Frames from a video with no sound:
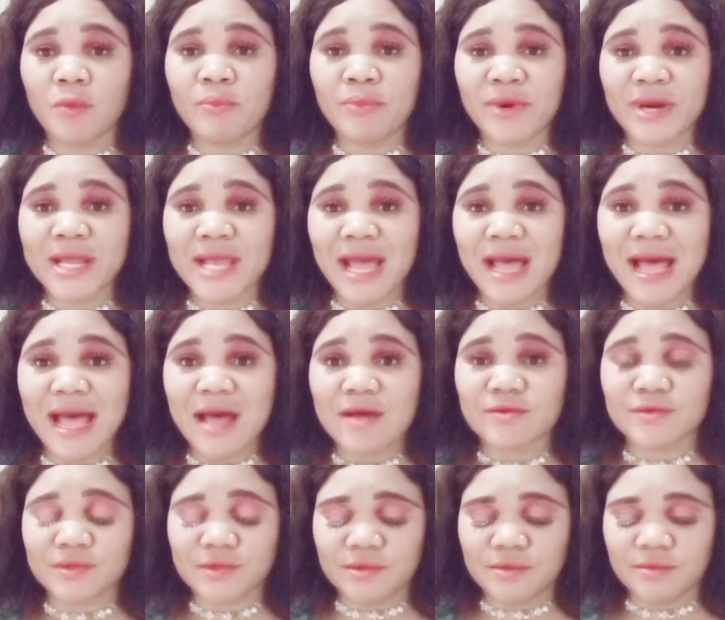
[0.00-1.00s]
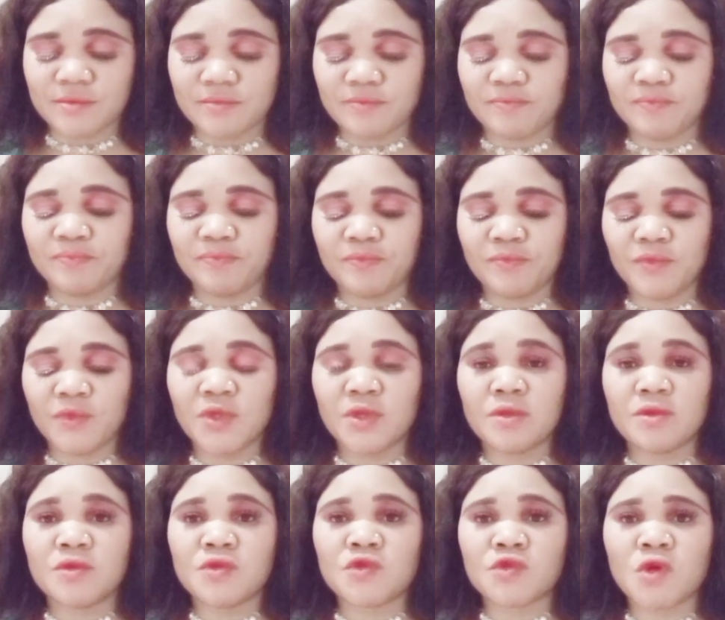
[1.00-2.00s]
prayer out.
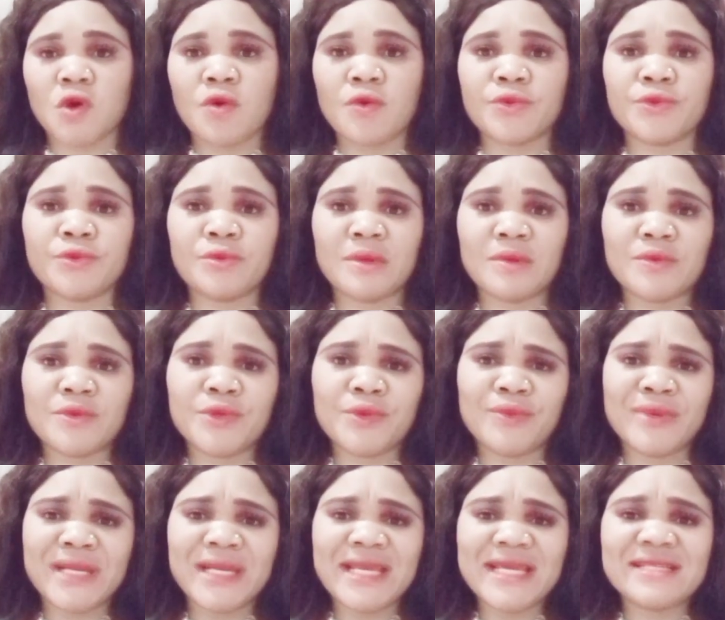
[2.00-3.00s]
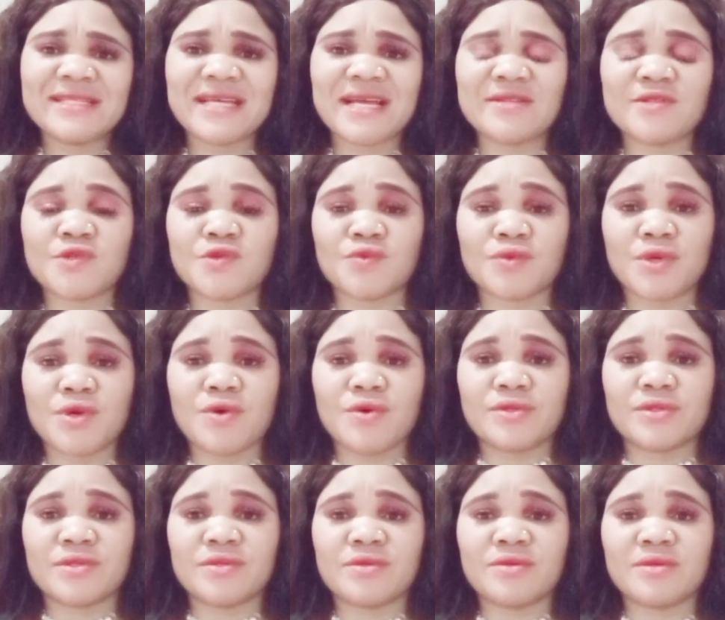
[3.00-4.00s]
So you will lay down to
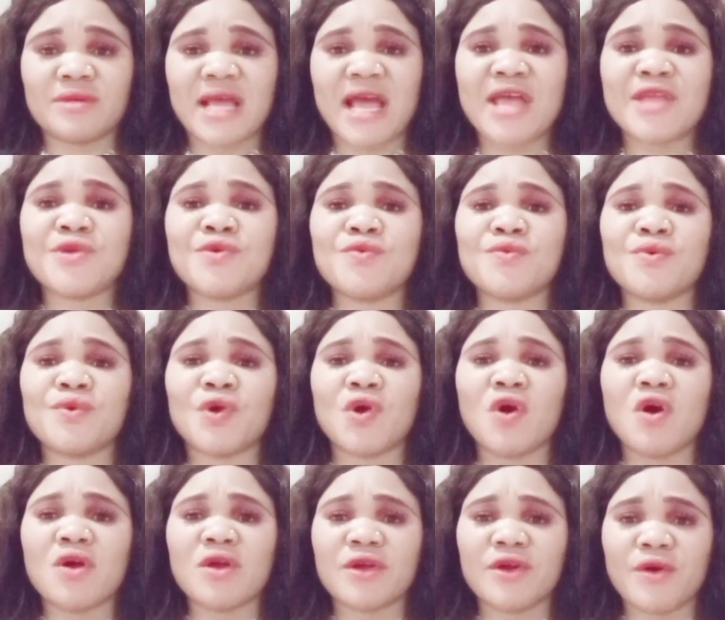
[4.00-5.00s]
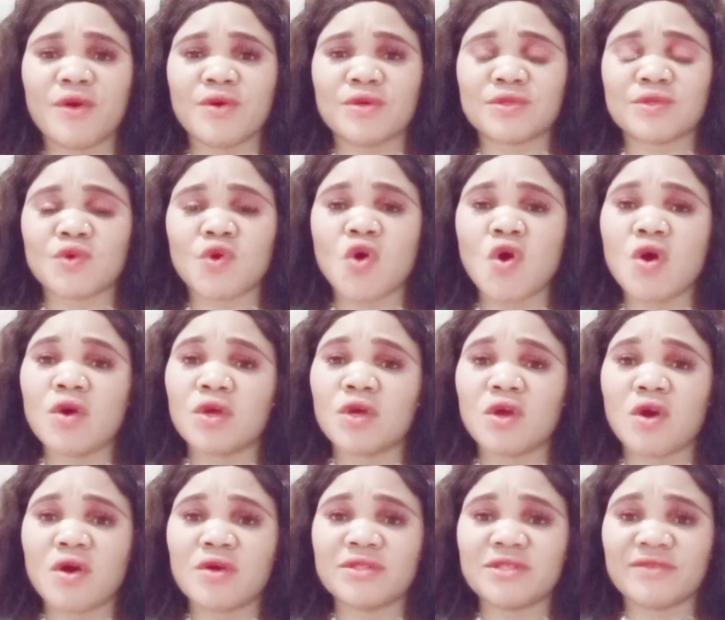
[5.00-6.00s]
God and you will call God, O
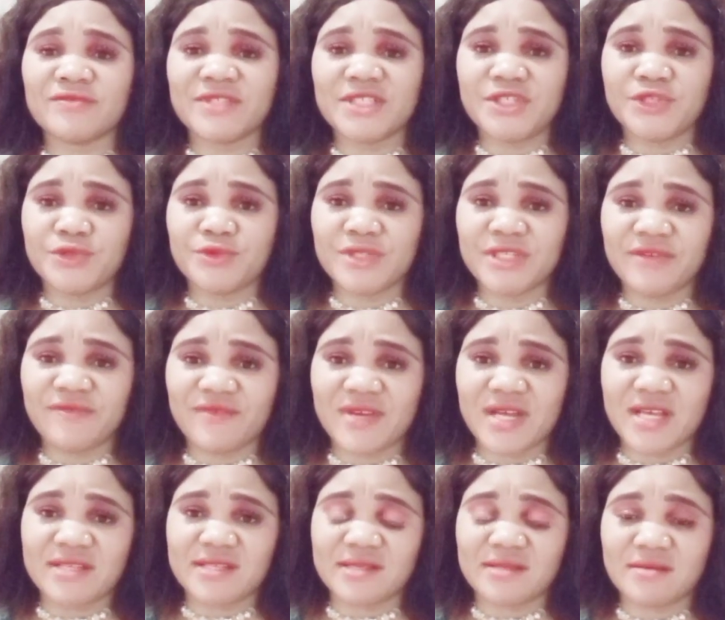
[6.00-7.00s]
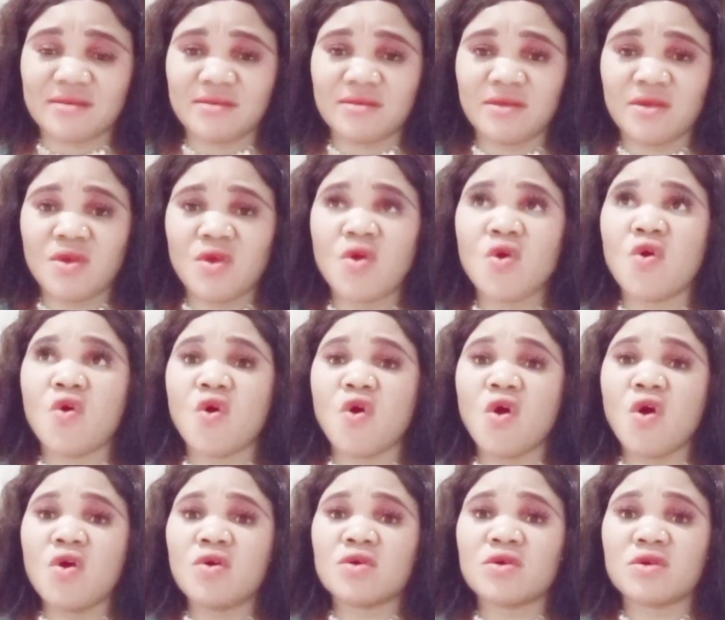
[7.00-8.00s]
God of the universe,
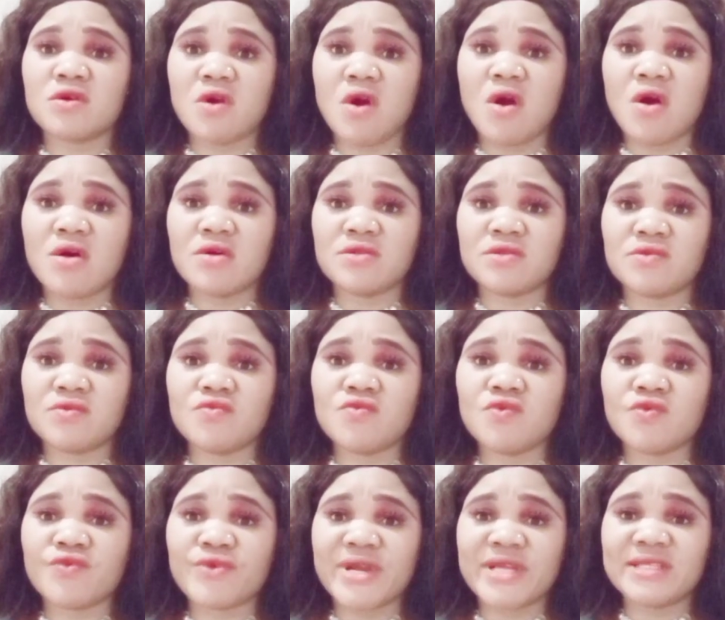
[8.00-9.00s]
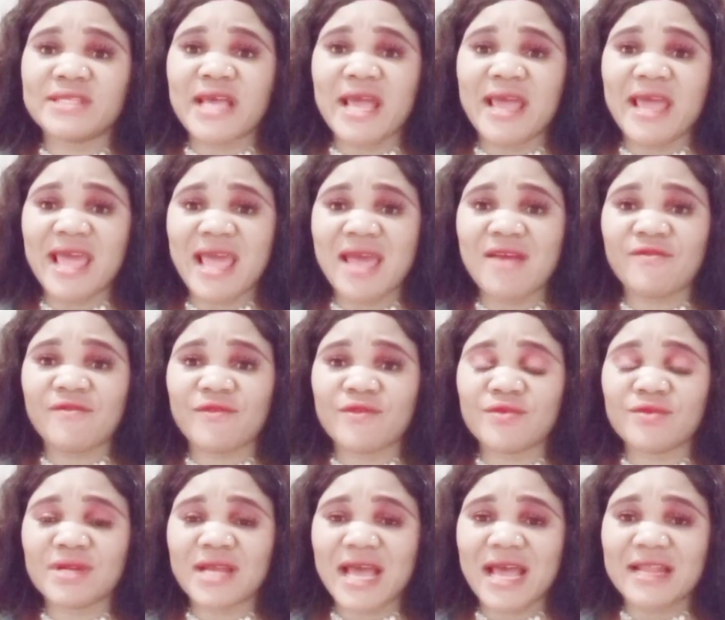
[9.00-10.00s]
O God who created
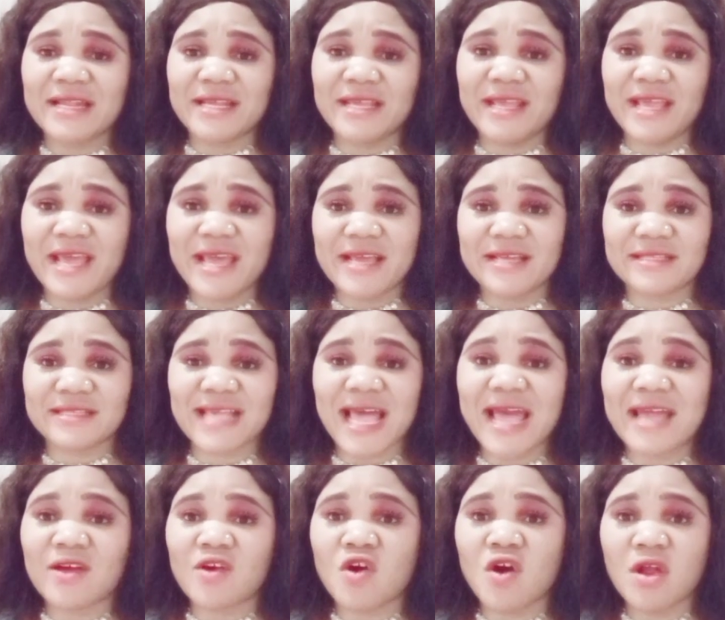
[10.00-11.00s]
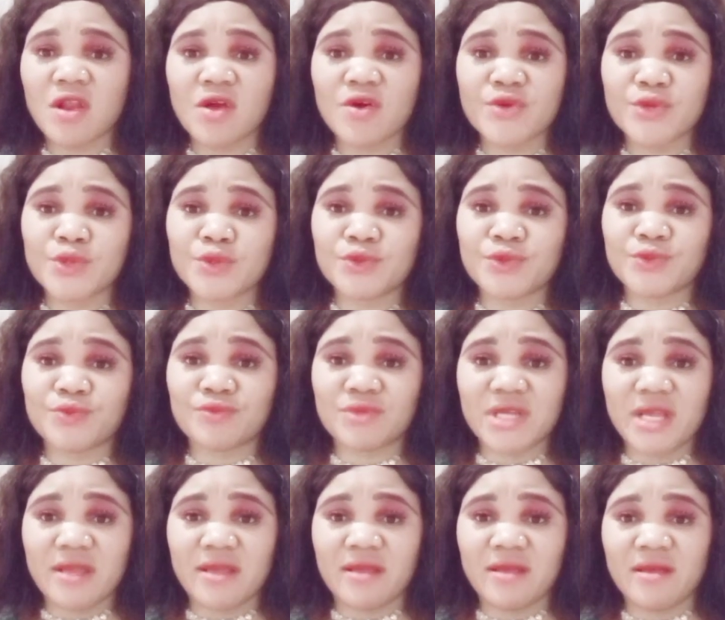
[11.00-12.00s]
heaven and the earth, I call on you
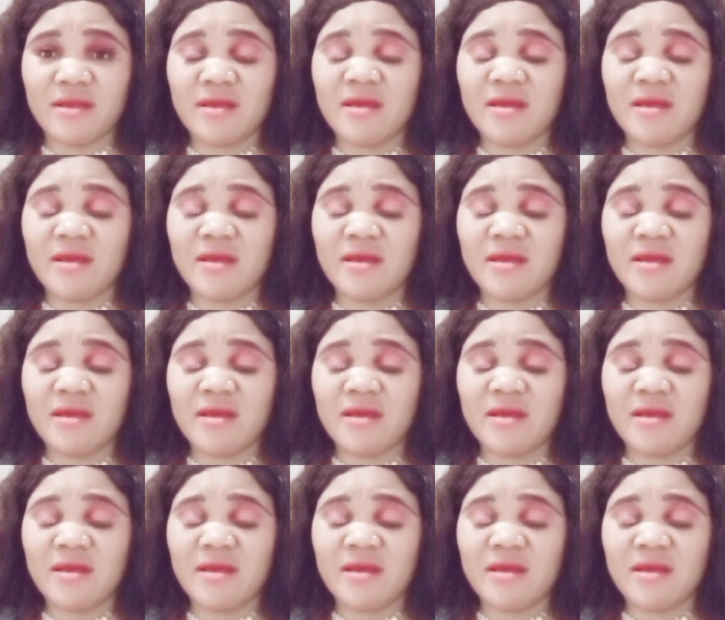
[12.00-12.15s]
today.